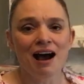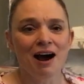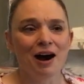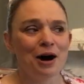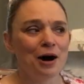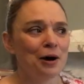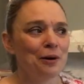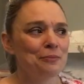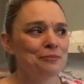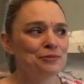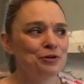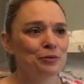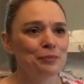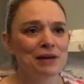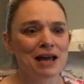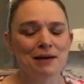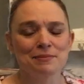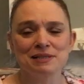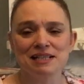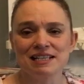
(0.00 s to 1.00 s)
You'll
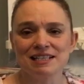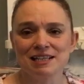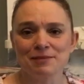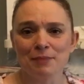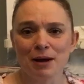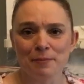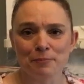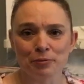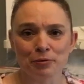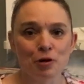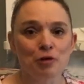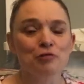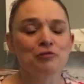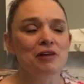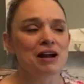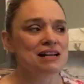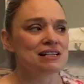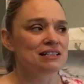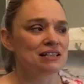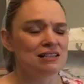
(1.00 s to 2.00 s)
be able to see my
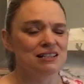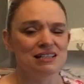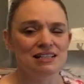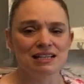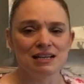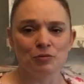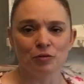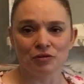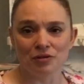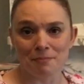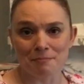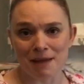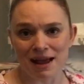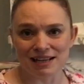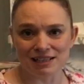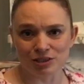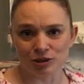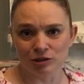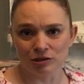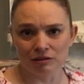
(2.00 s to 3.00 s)
progress and see what the
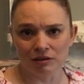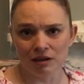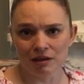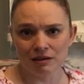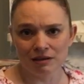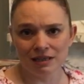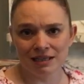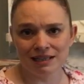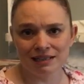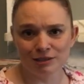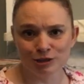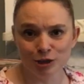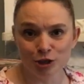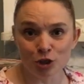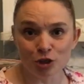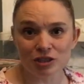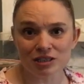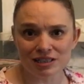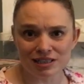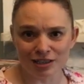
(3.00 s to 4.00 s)
mantle
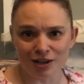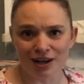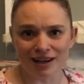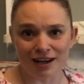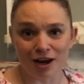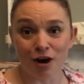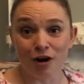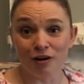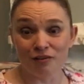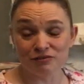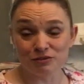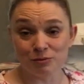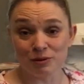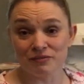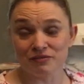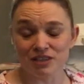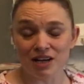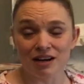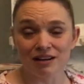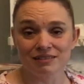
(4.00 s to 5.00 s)
looks like after
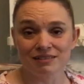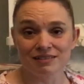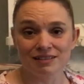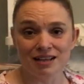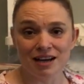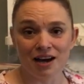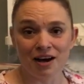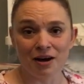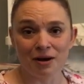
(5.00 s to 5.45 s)
we've done